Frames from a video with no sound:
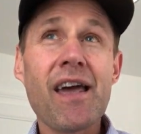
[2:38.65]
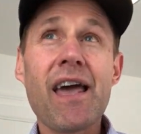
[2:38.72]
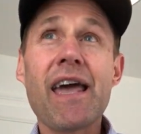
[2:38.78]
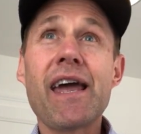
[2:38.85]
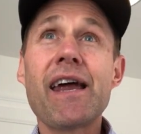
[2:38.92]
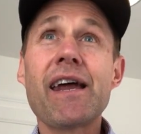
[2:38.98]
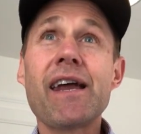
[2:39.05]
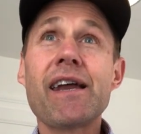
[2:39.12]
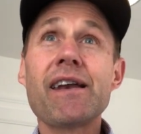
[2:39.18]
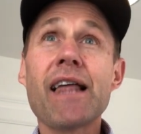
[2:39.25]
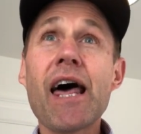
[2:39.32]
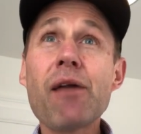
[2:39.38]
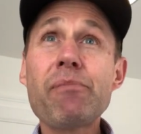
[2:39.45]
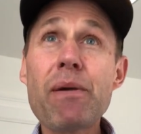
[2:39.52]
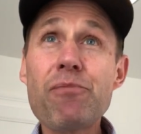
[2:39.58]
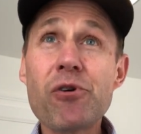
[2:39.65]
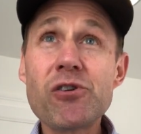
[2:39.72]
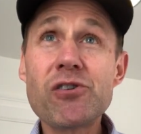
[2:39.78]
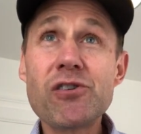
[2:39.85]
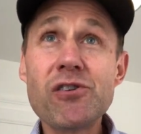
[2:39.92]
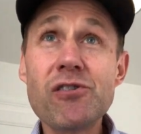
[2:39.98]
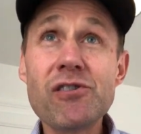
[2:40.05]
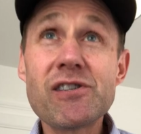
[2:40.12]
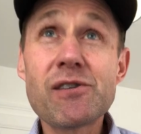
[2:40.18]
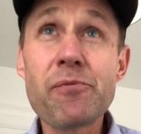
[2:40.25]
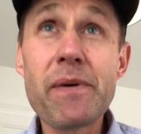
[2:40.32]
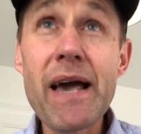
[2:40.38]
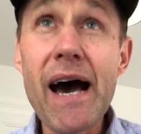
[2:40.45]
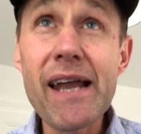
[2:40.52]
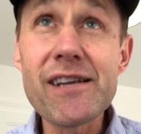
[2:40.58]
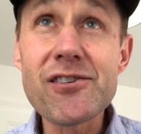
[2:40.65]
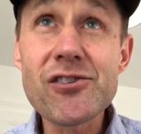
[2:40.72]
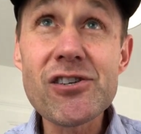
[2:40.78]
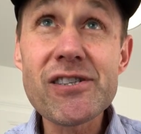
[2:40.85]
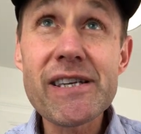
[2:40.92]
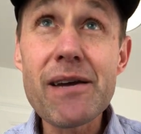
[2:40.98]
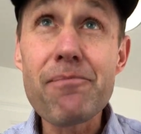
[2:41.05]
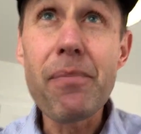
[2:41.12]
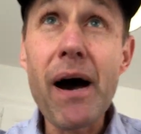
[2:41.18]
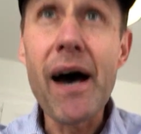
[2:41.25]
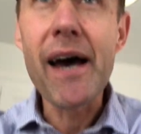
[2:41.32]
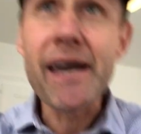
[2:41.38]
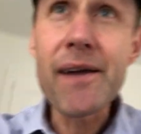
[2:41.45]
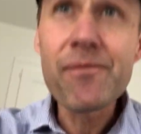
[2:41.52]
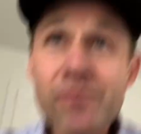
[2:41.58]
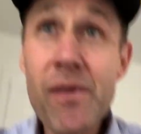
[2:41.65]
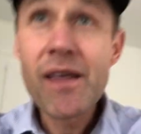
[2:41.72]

And a lot of people, to be honest, just get by.